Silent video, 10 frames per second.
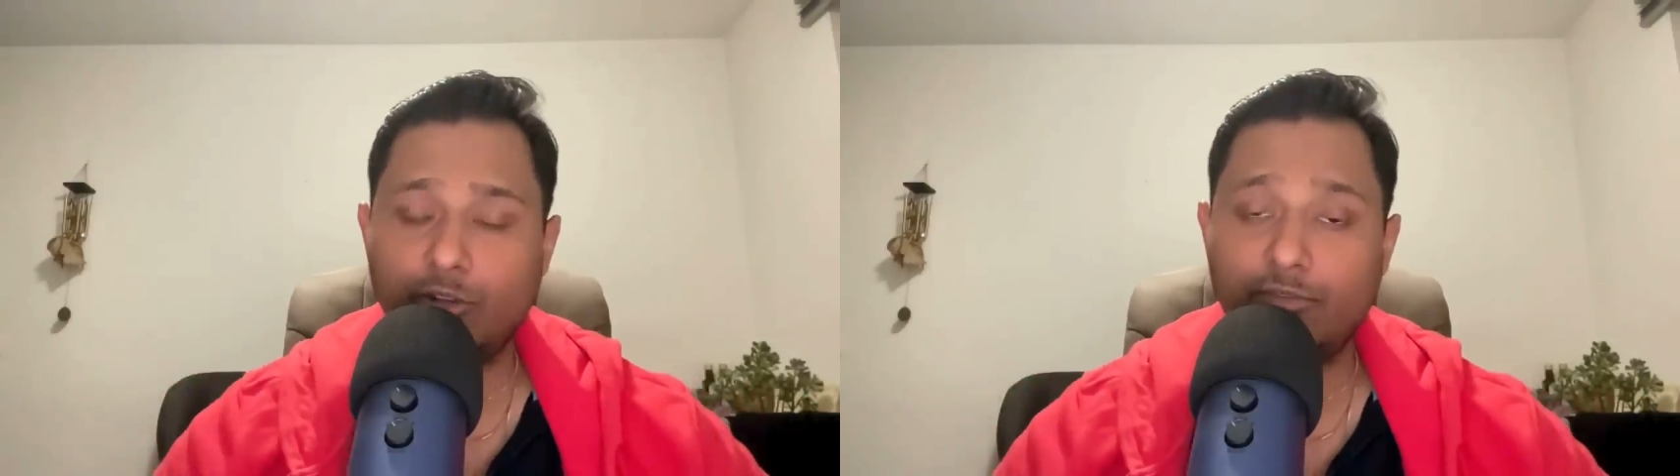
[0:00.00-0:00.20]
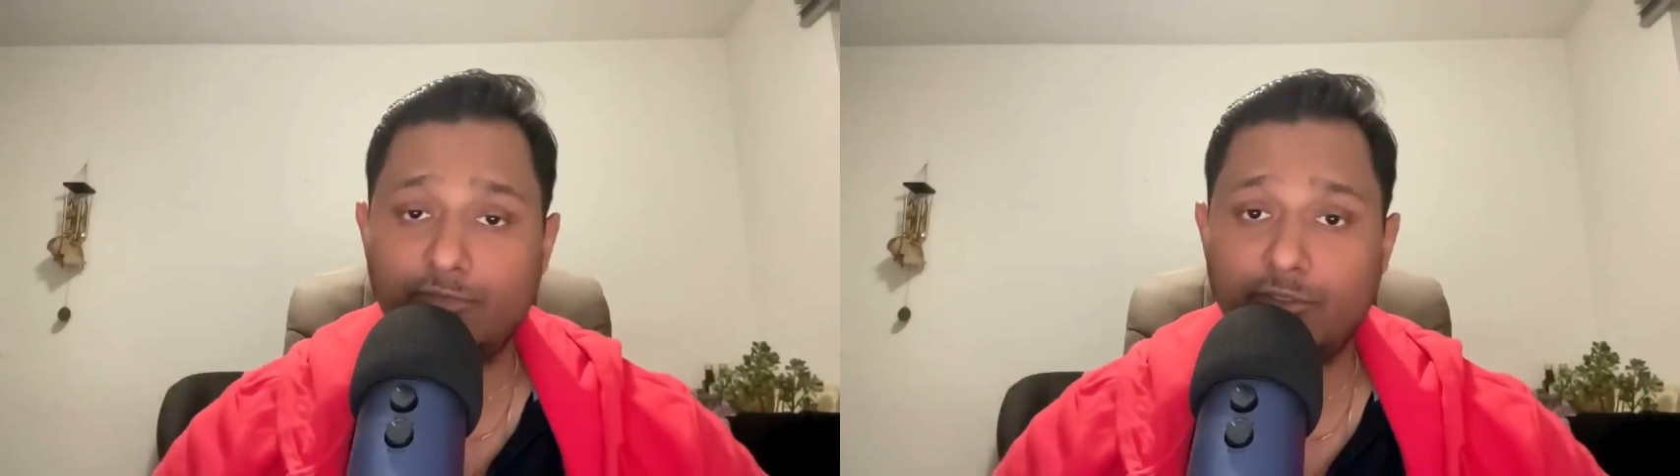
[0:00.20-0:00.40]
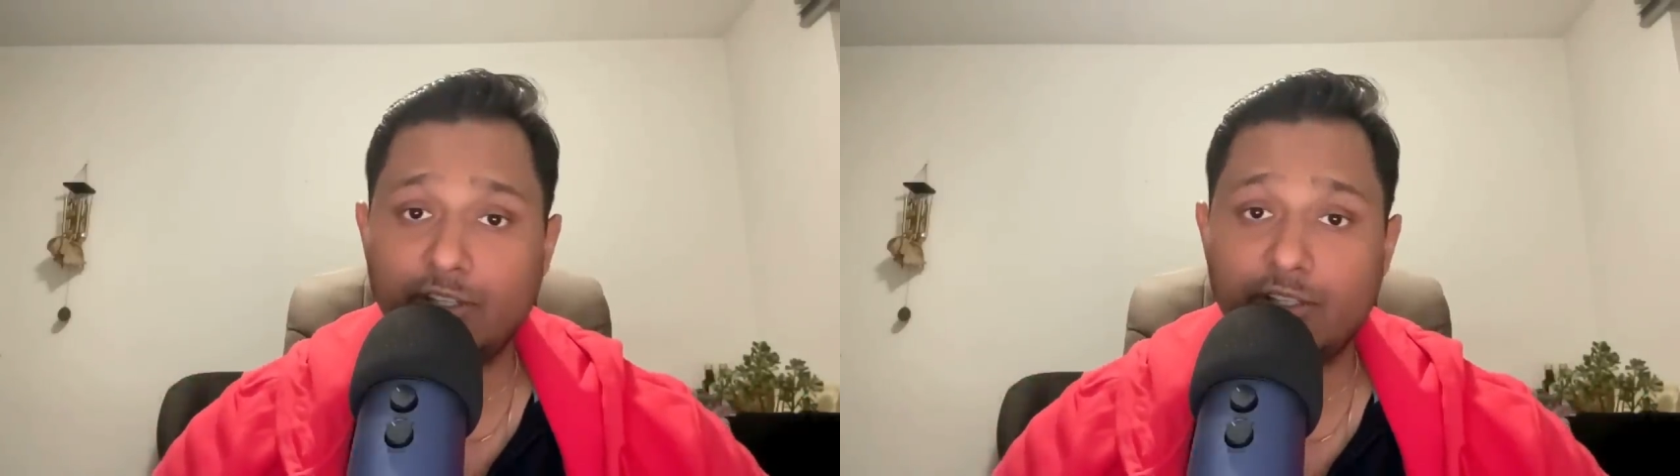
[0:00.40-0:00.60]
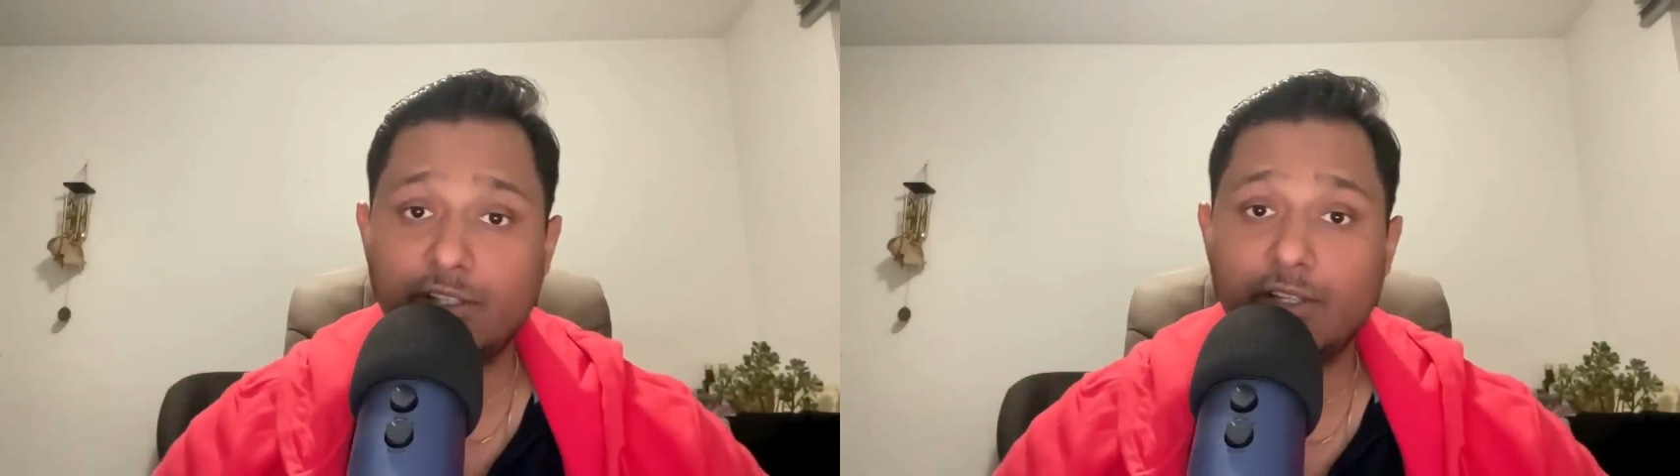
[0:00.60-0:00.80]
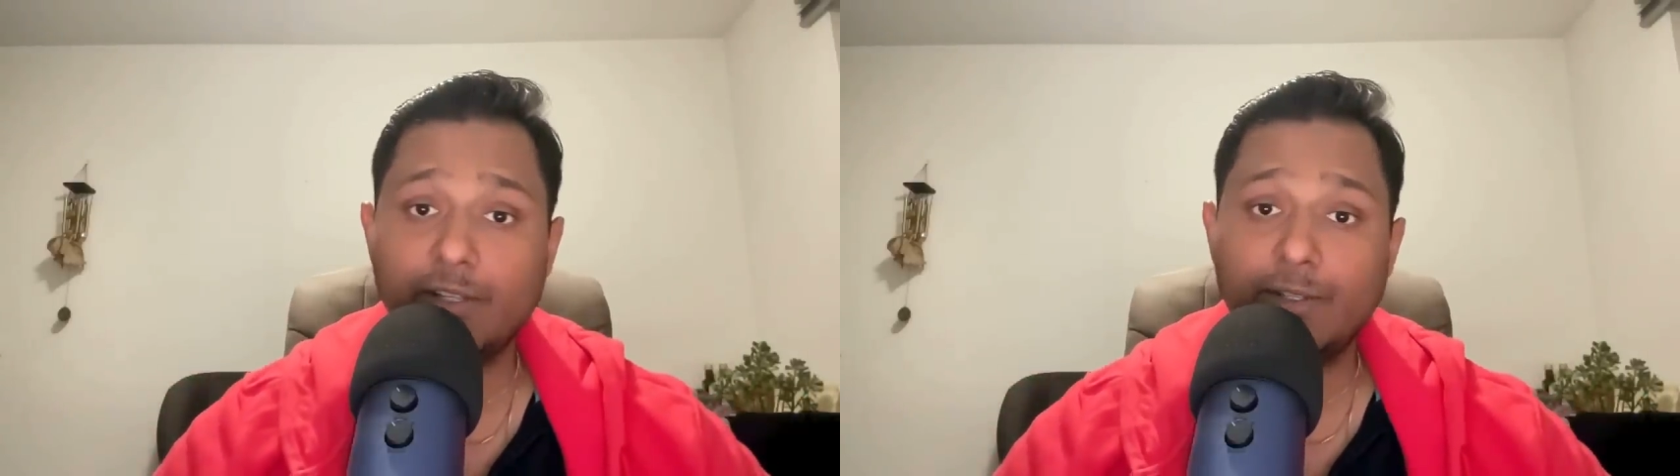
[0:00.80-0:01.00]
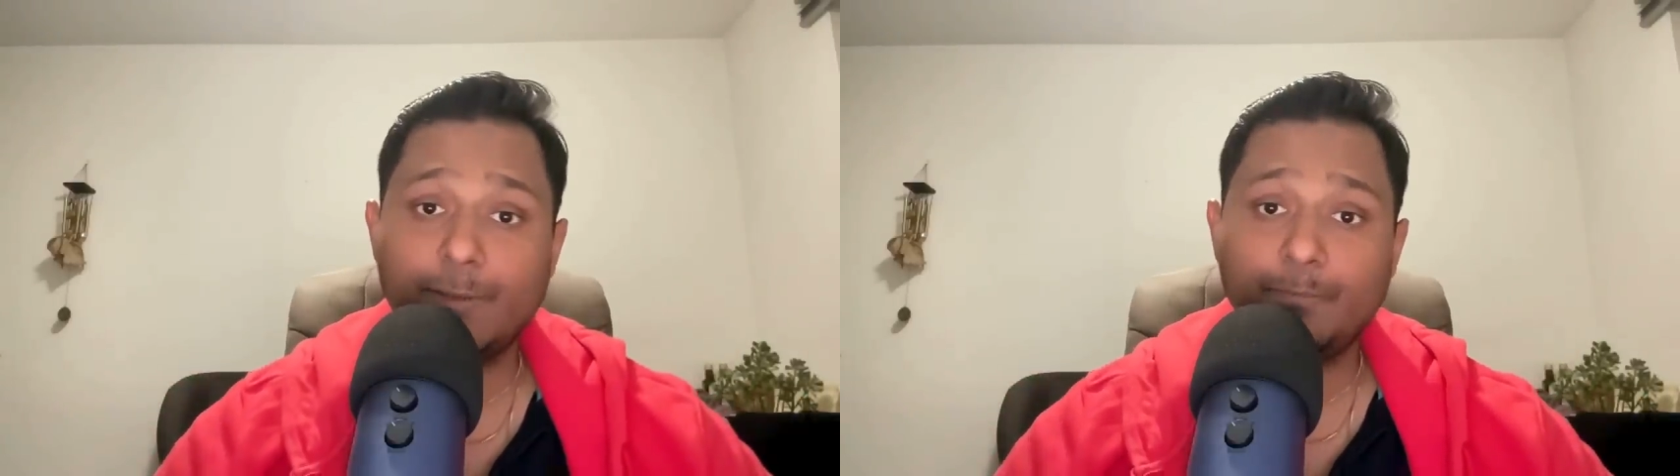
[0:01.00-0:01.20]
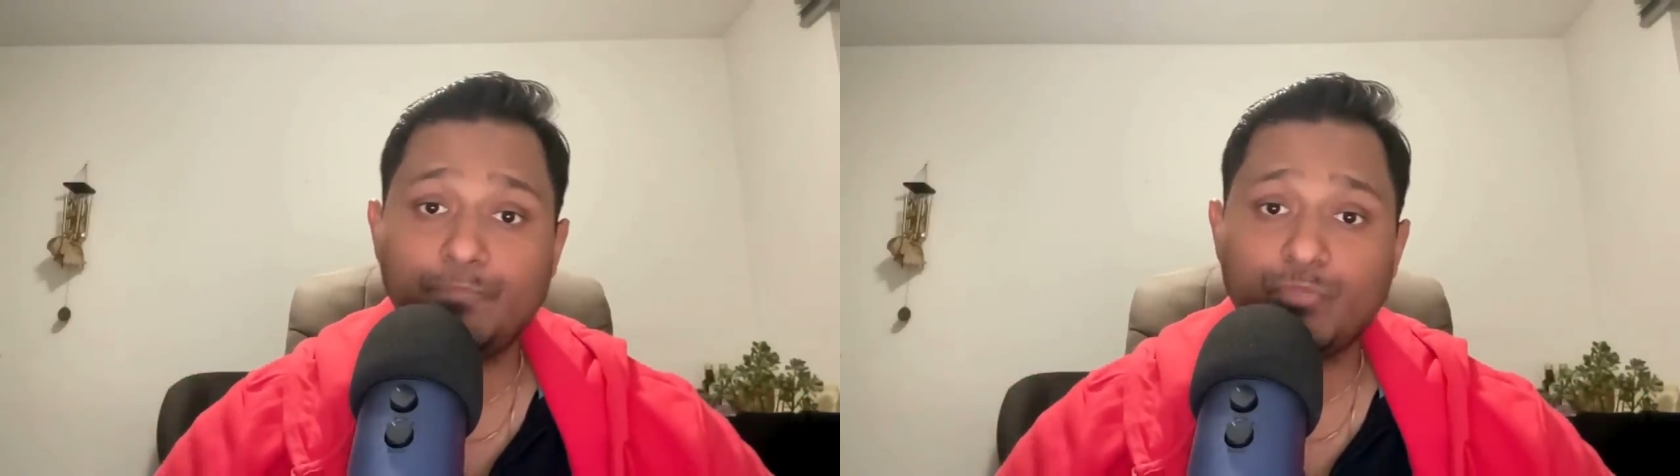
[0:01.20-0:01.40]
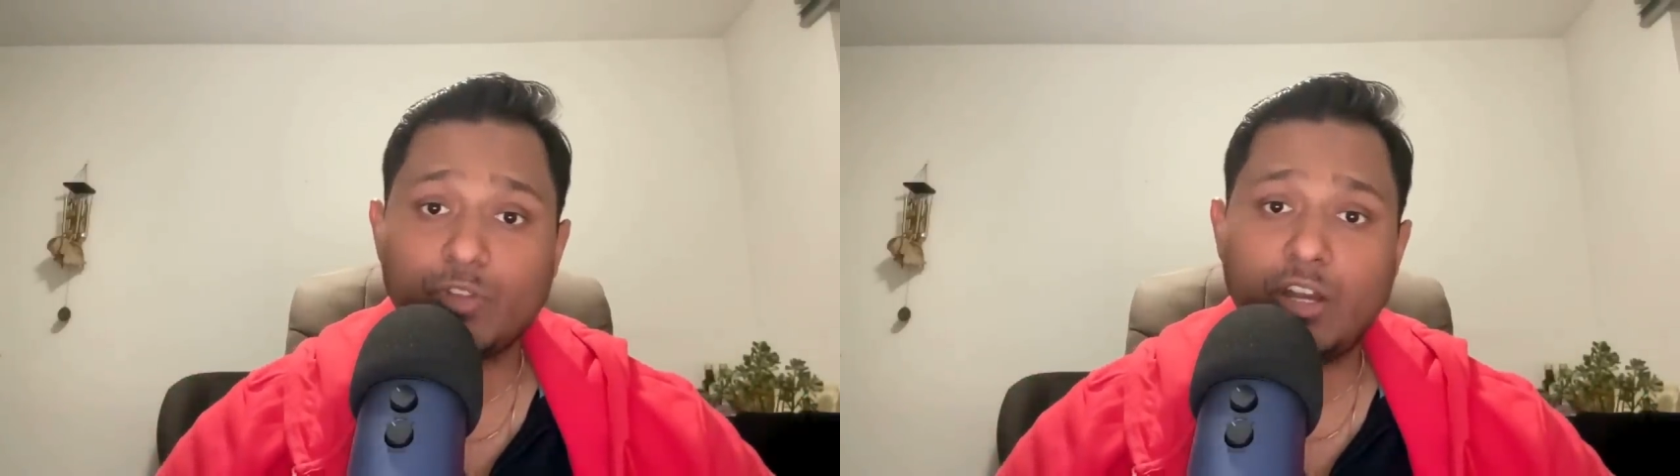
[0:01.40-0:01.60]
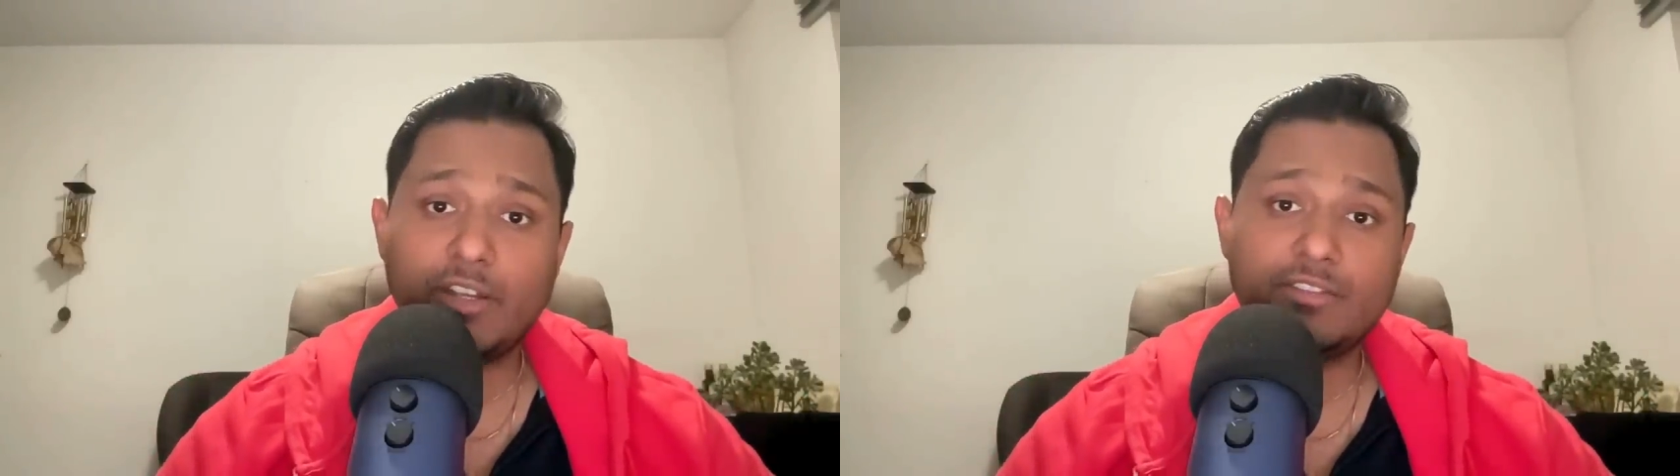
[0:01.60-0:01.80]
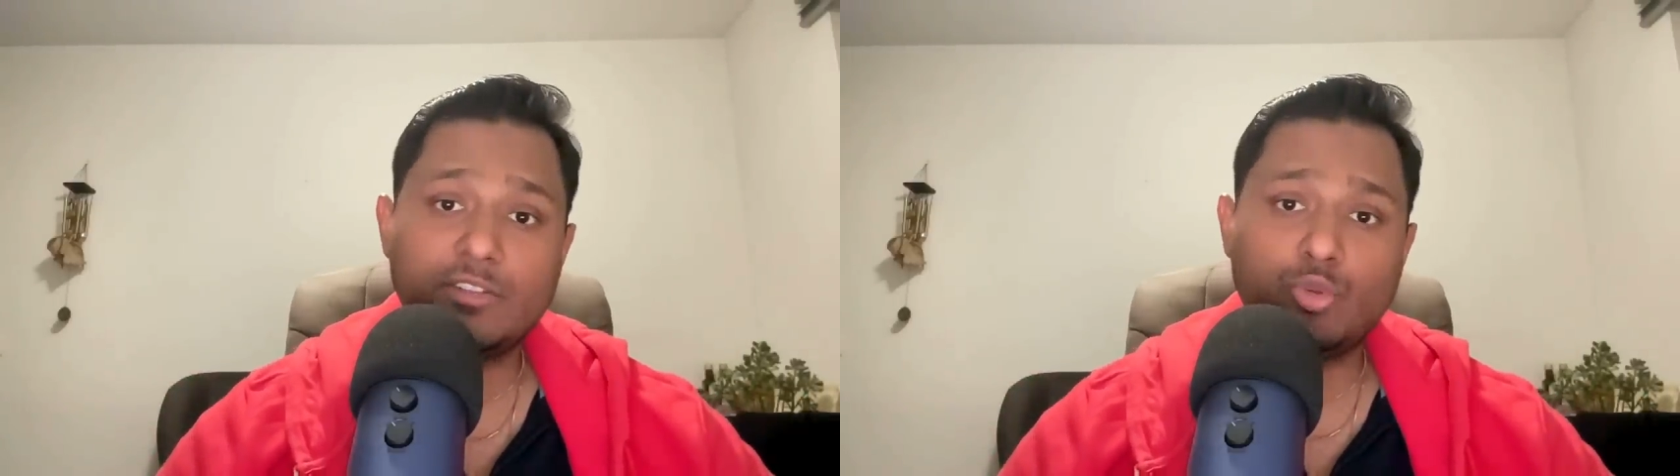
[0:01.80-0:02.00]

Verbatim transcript: 15th, it's a